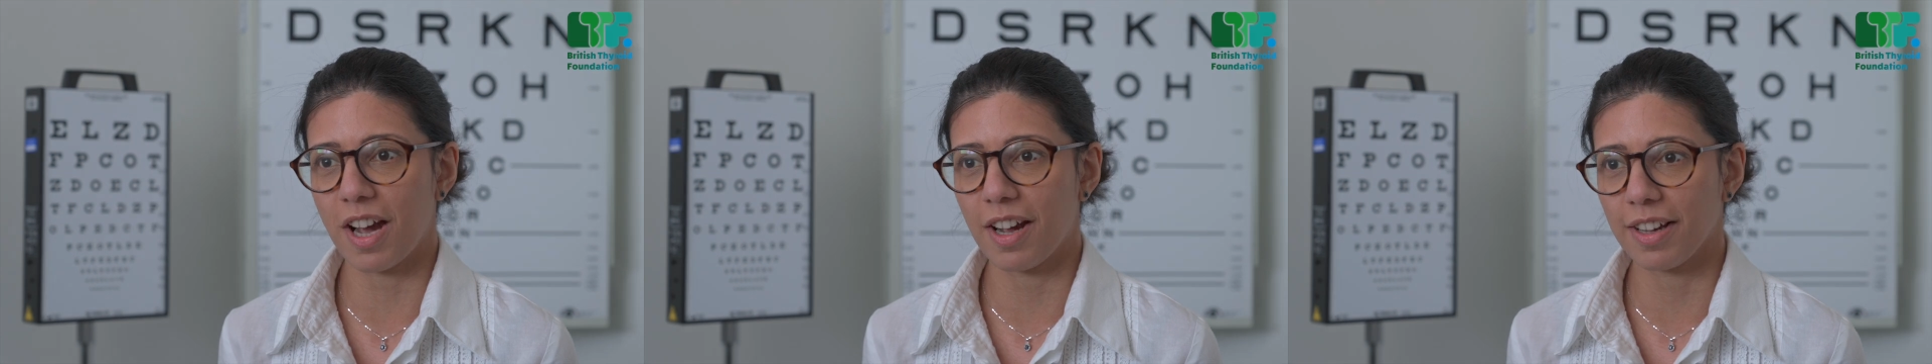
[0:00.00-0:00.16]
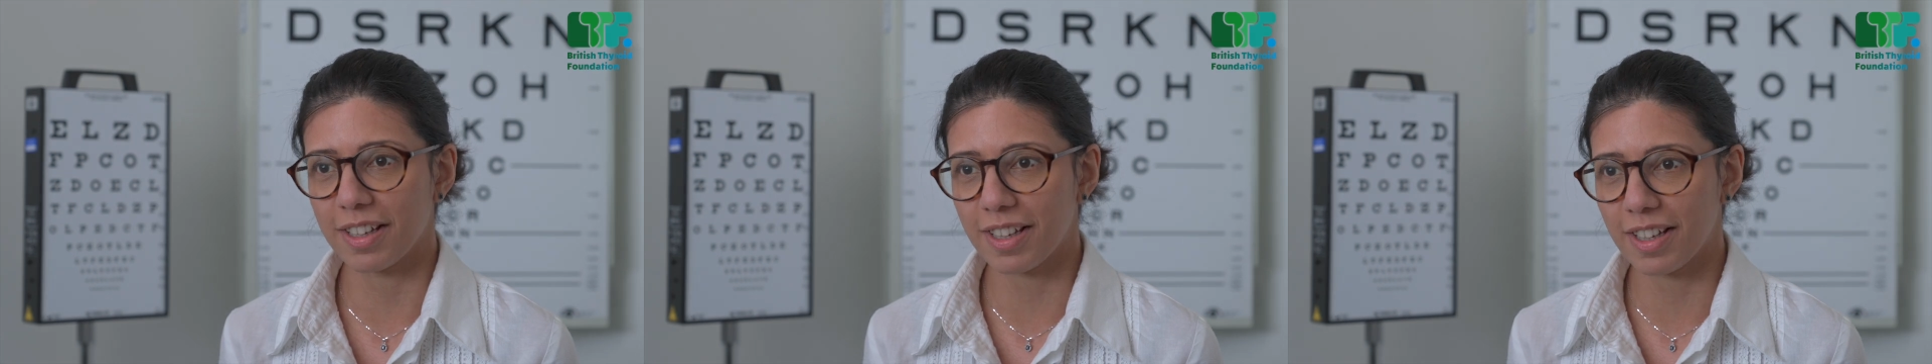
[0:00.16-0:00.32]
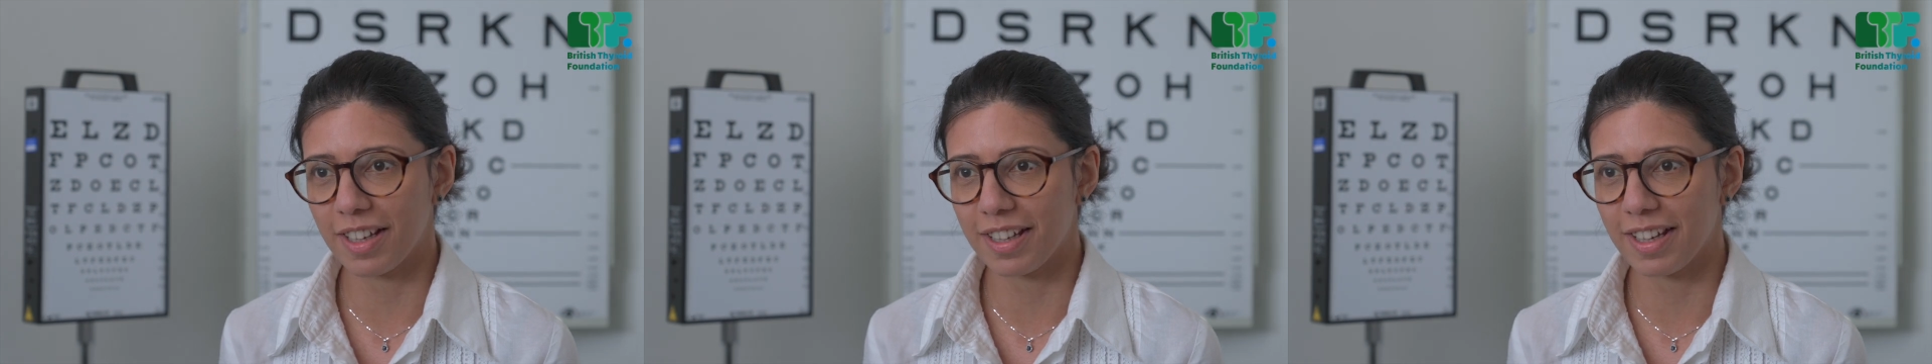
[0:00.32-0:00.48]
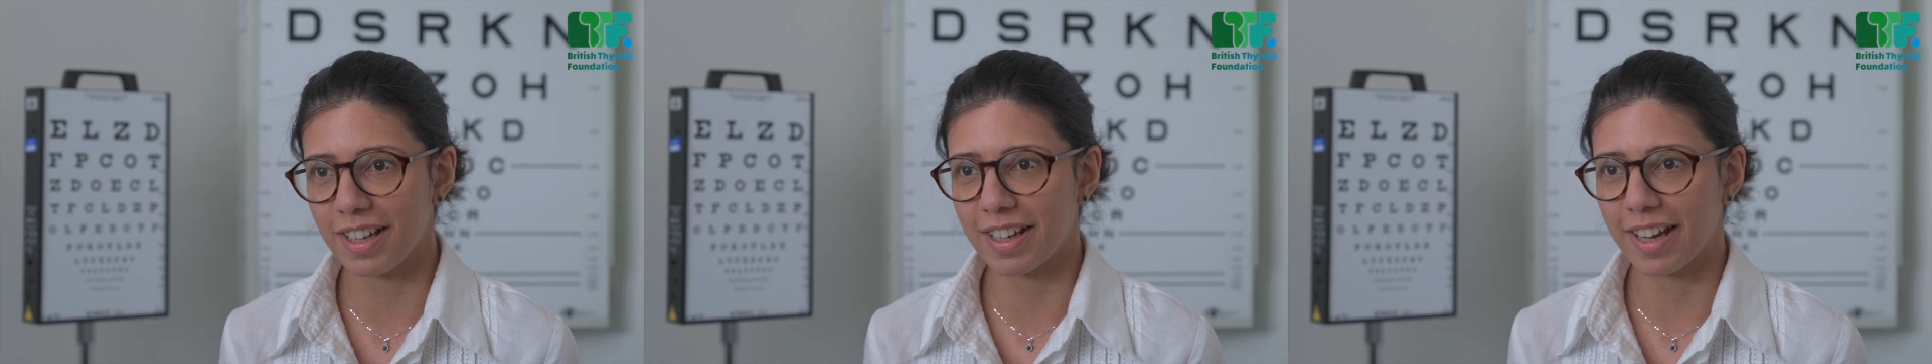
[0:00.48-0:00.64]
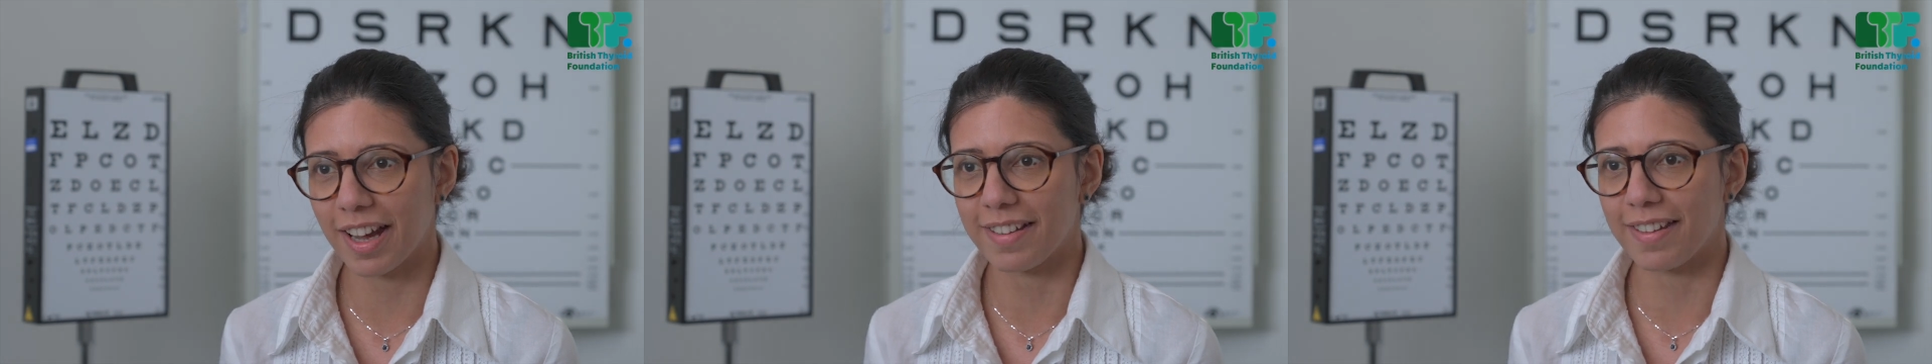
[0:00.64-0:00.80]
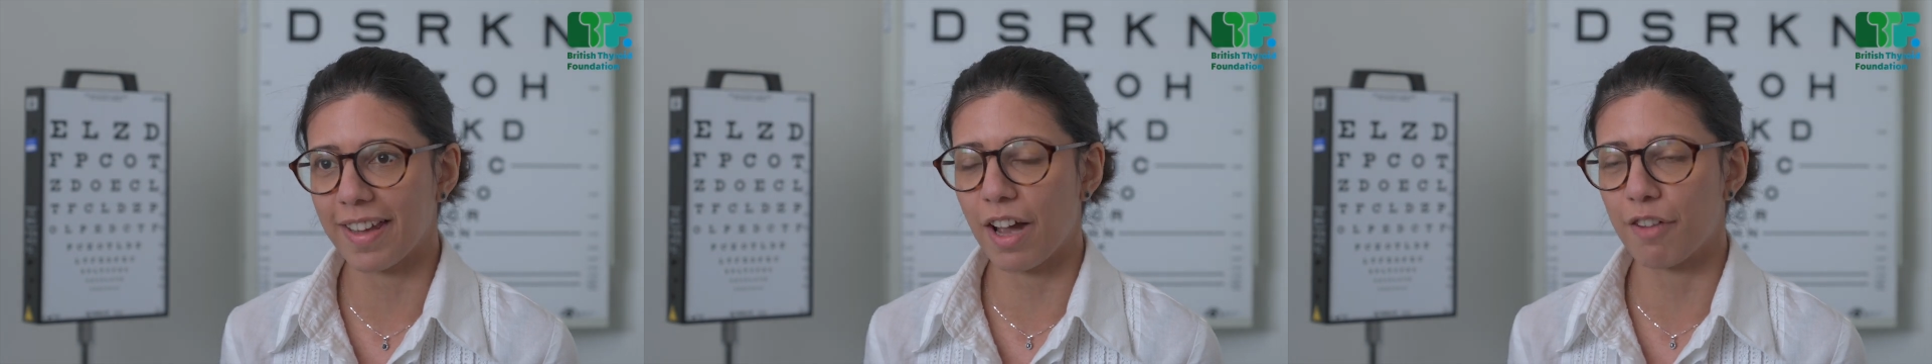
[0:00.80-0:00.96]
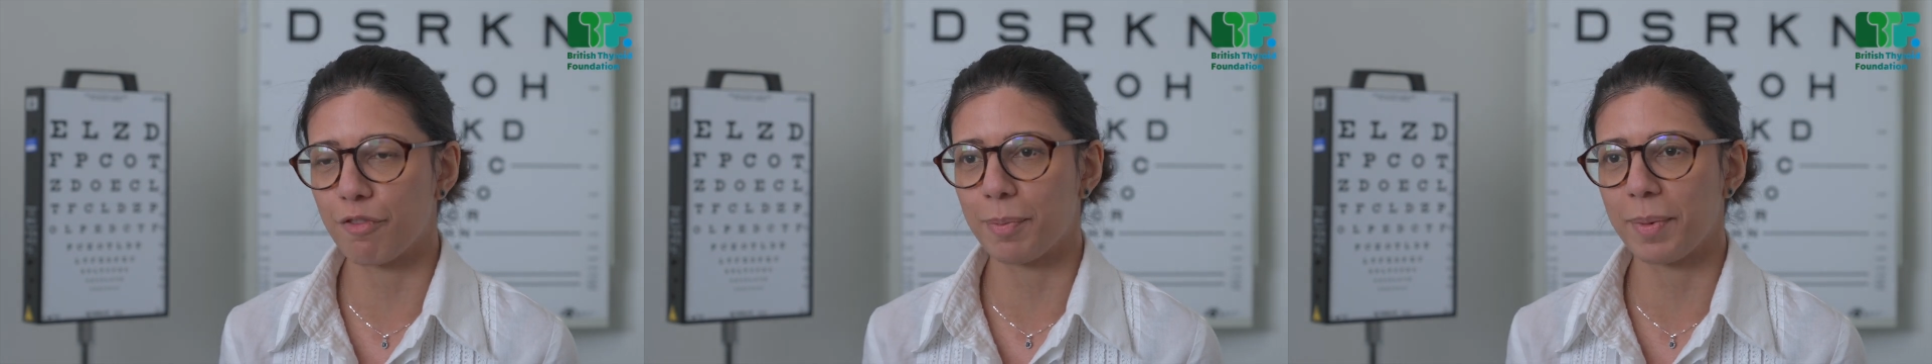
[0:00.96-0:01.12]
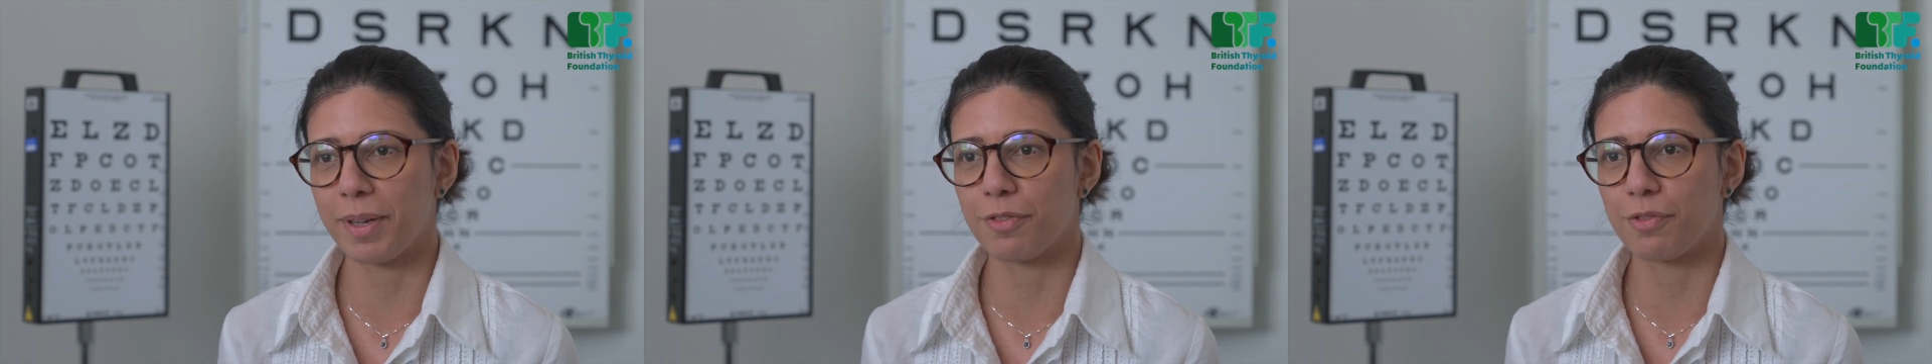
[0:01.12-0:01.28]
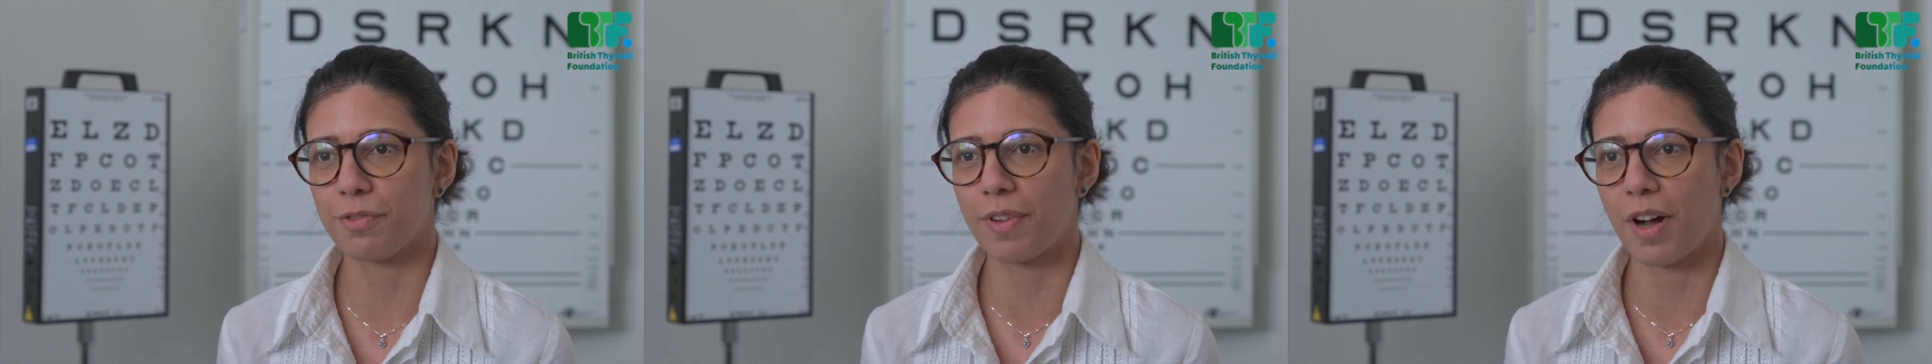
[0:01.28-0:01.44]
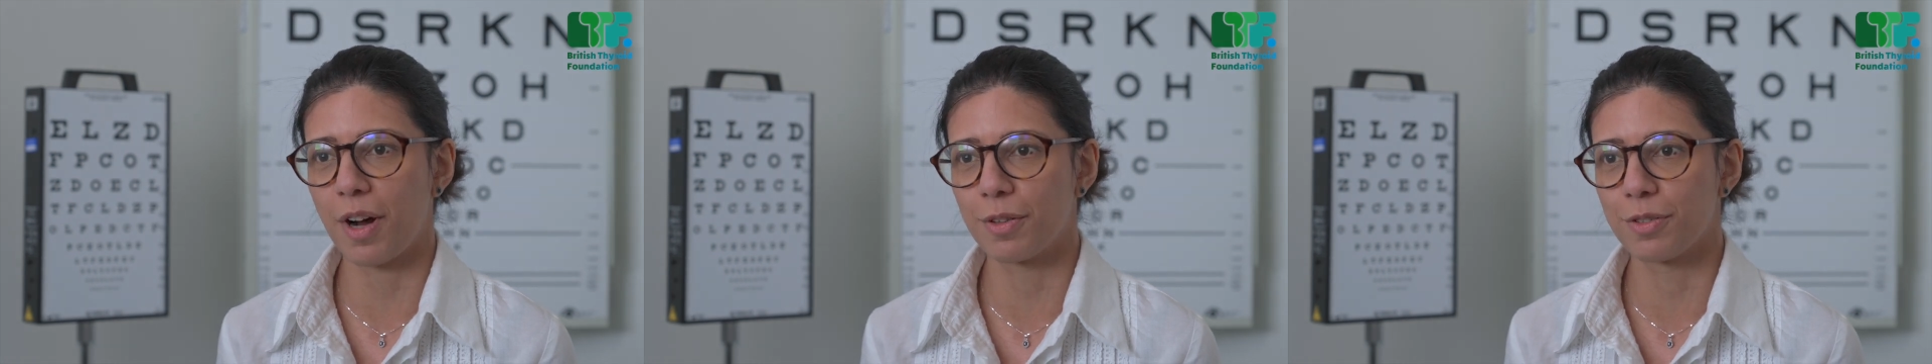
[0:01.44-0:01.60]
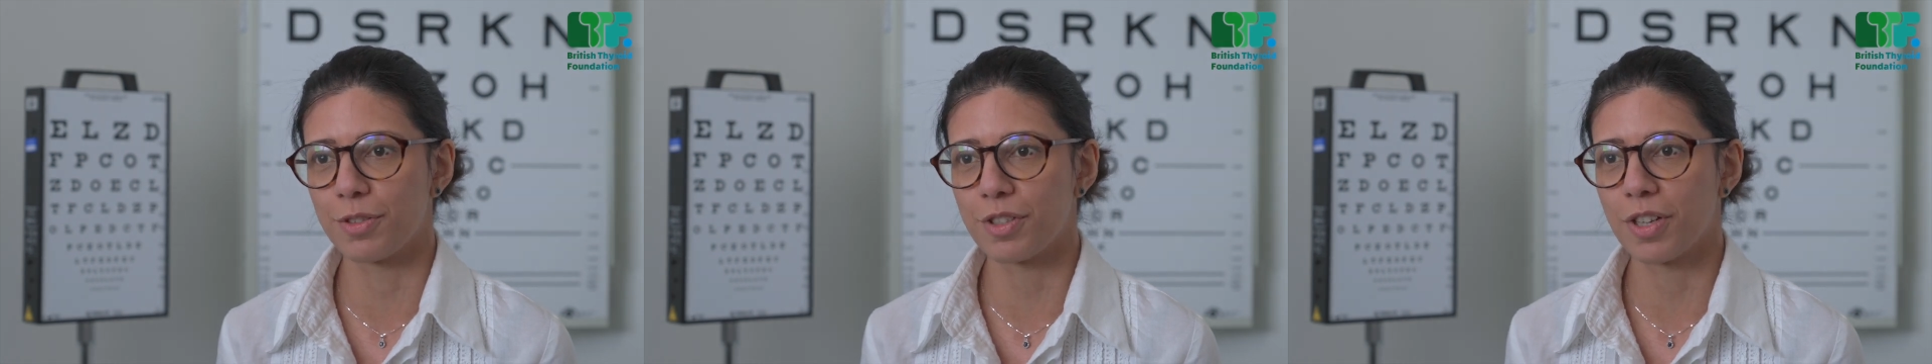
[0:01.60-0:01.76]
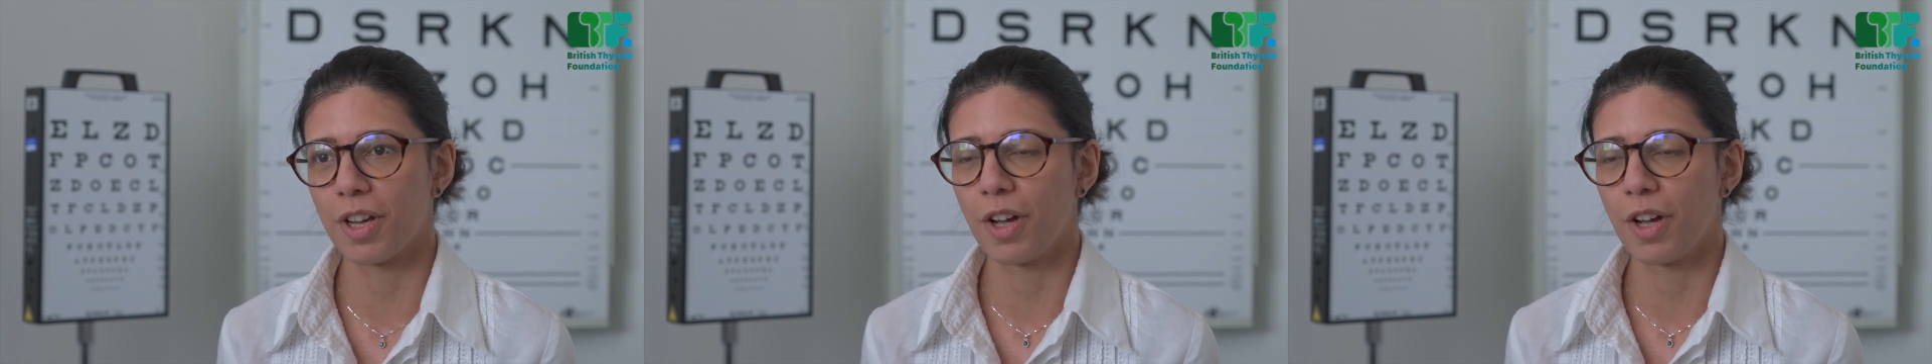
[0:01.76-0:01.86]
eye clinic and they have been found